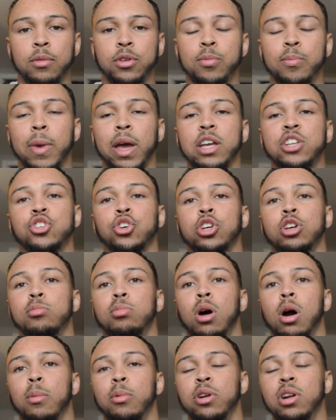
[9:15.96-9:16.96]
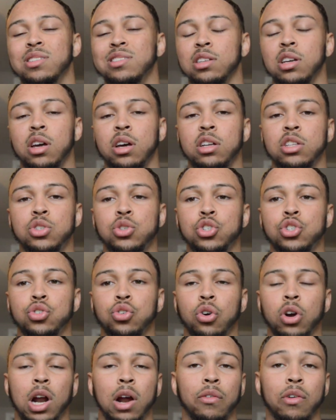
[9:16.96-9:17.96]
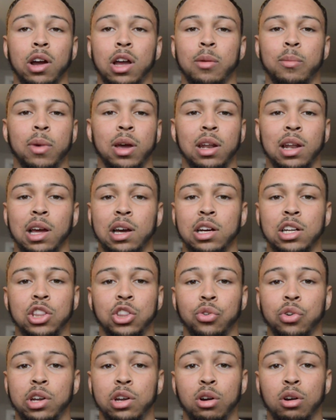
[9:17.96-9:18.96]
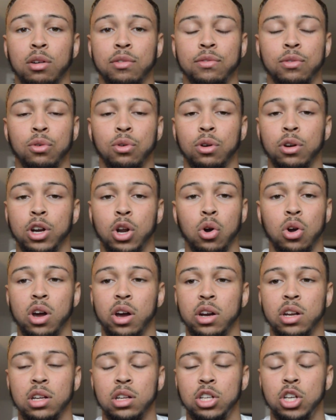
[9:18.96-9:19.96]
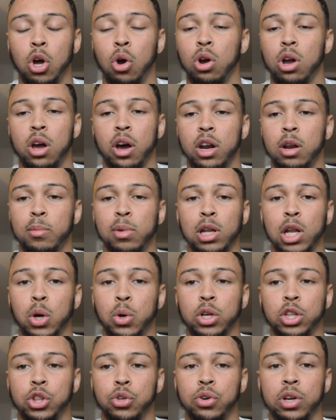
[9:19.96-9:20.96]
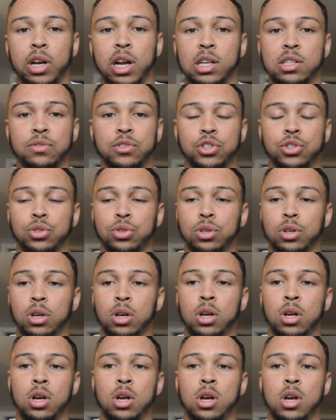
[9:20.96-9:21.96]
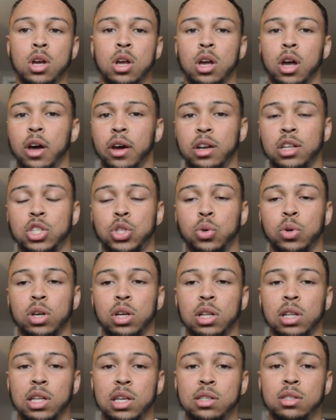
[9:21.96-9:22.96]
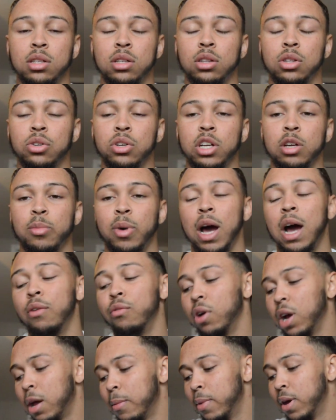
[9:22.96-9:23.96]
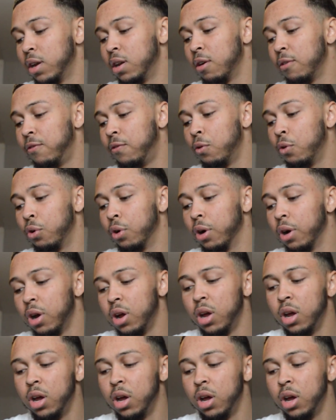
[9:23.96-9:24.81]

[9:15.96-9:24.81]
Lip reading: make sure your barber doesn't cut it too short. I recommend like a 3 or a 4. Don't cut it below a 3, that's for sure. Cut it to at least a 3, but I recommend a 4.